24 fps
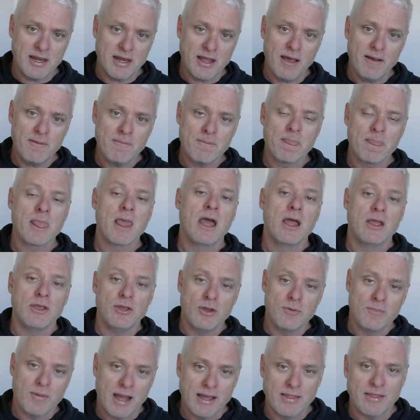vendor.
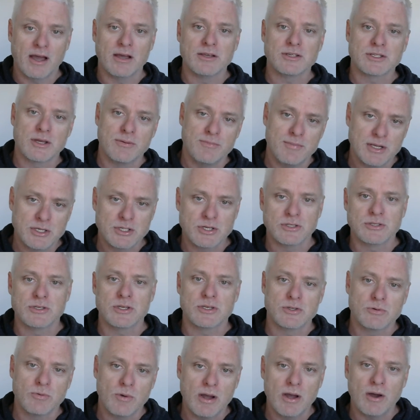You make those
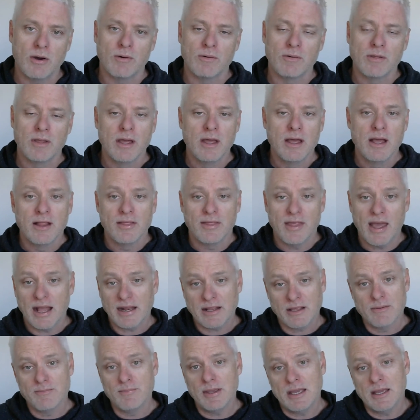commissions as well.
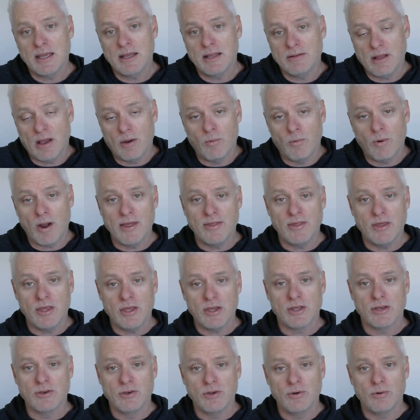That can be a
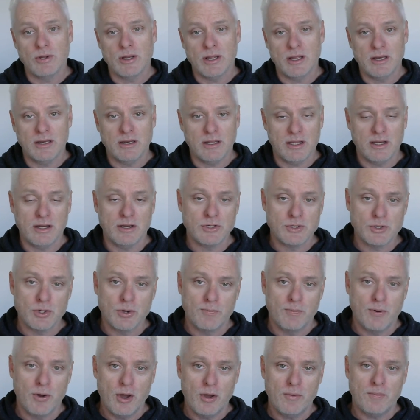way that you can do it in
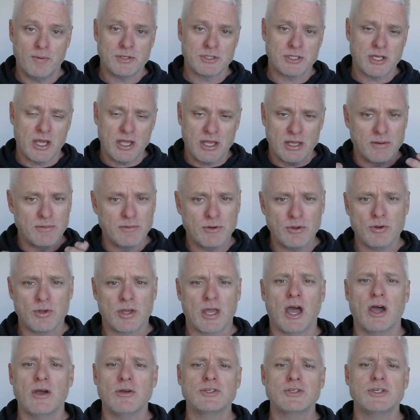a dual purpose. So you can
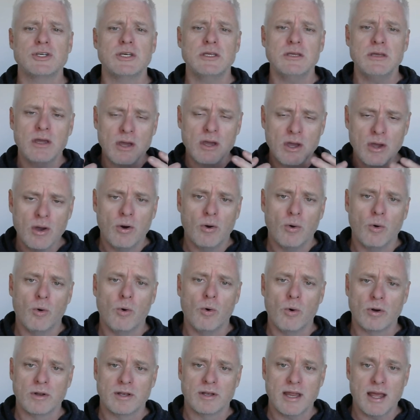do coaching
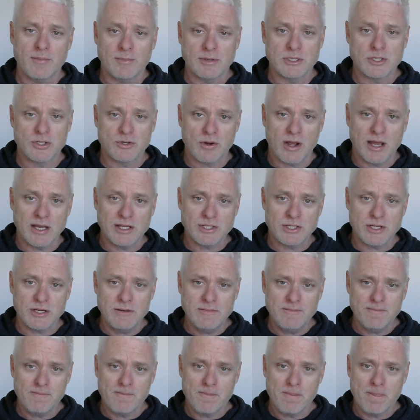or
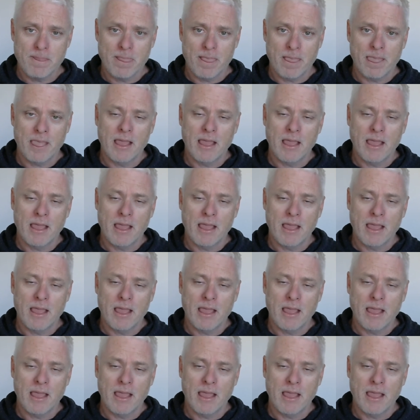demonstration